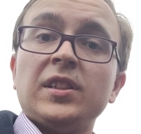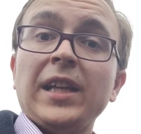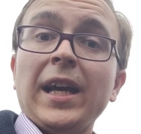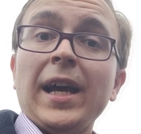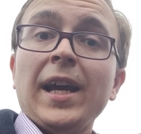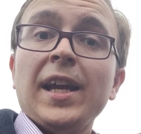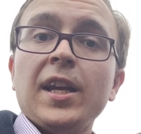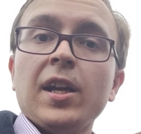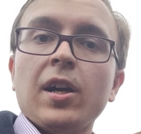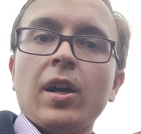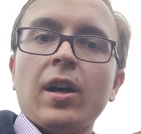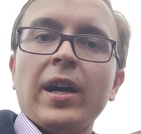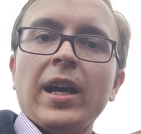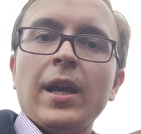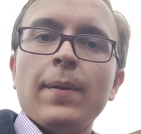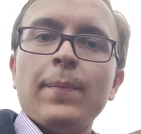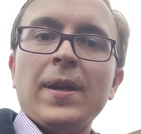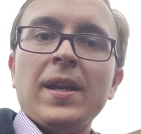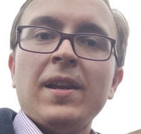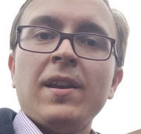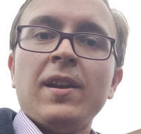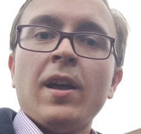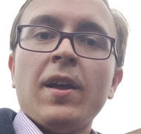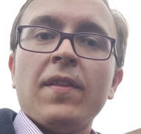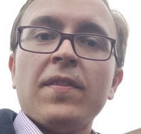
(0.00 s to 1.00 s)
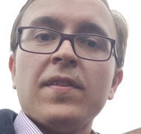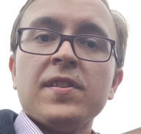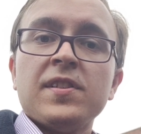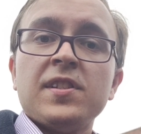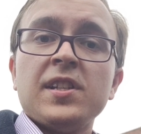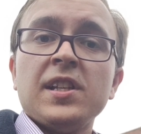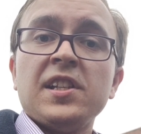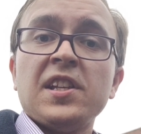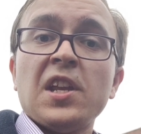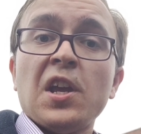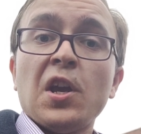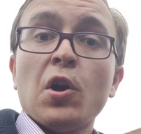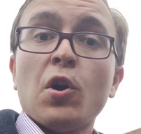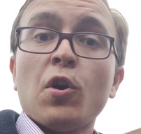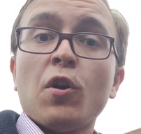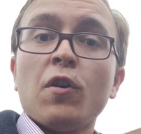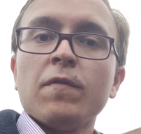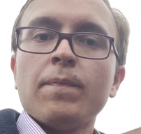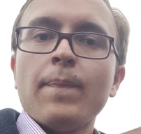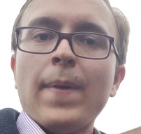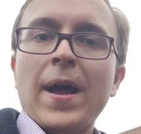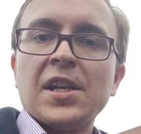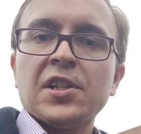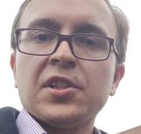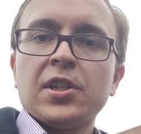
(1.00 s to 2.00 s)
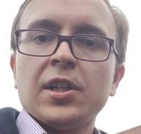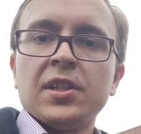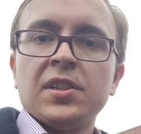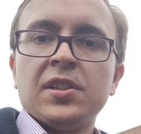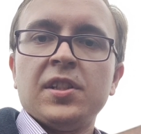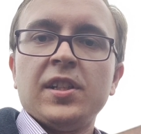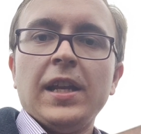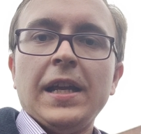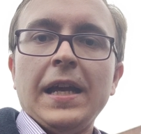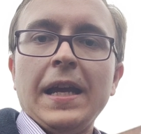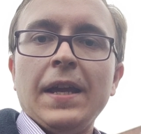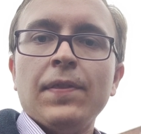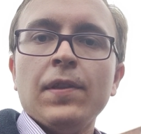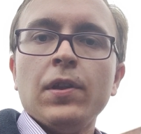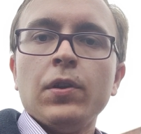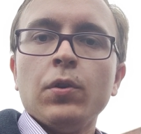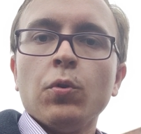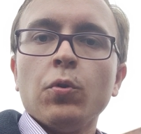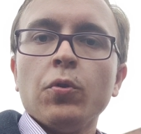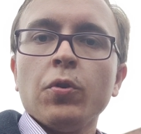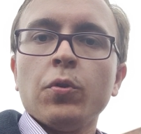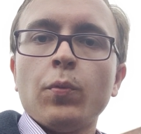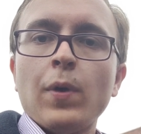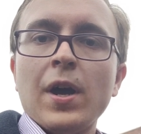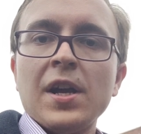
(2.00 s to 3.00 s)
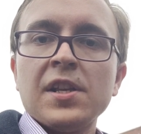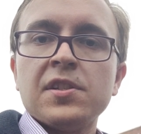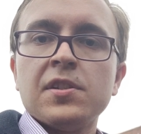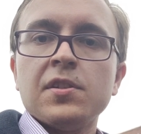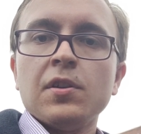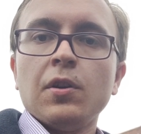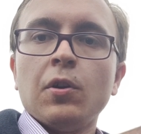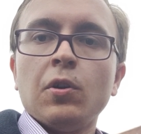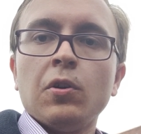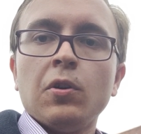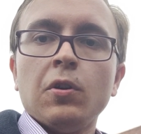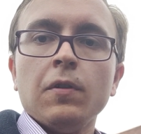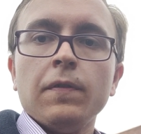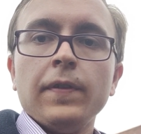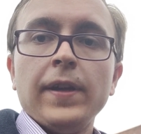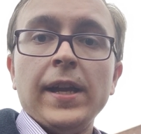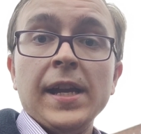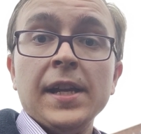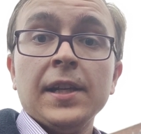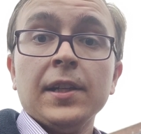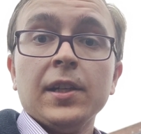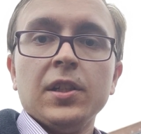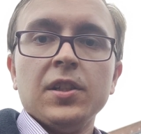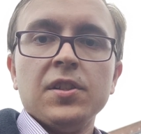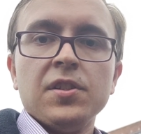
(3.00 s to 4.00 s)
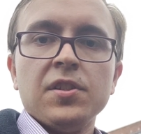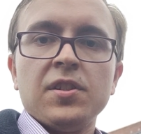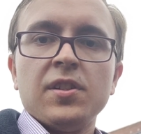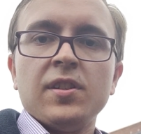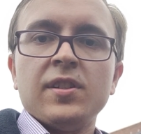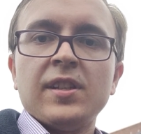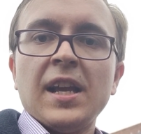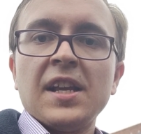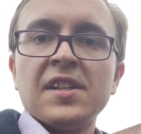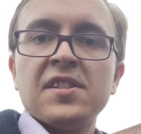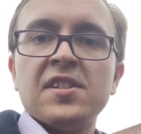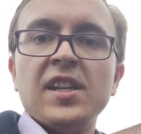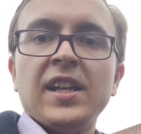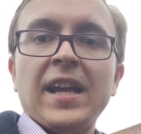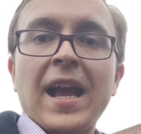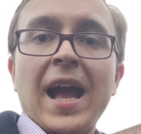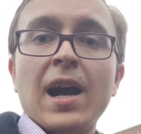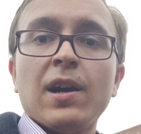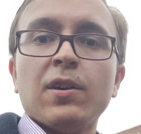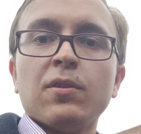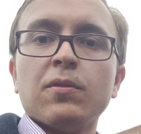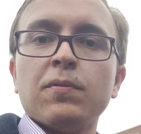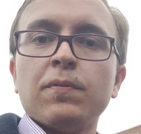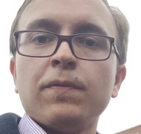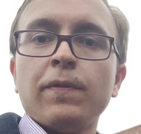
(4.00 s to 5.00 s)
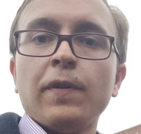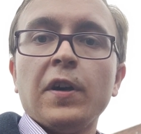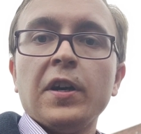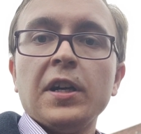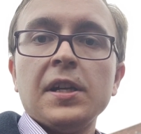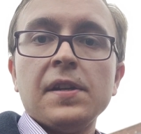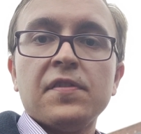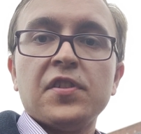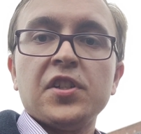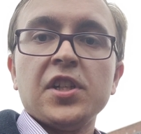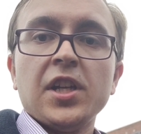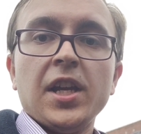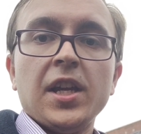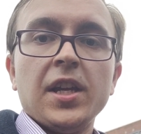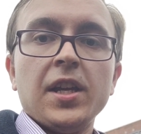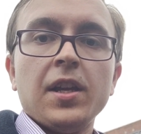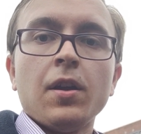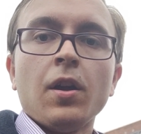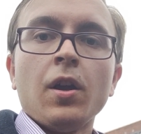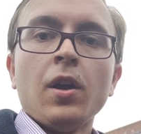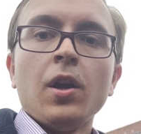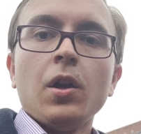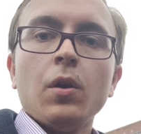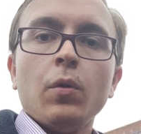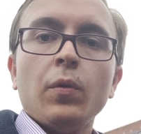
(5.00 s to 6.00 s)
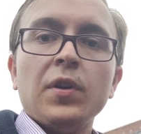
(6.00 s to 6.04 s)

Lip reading: Today I am in the city of Manchester in the northwest of England testing out 5G,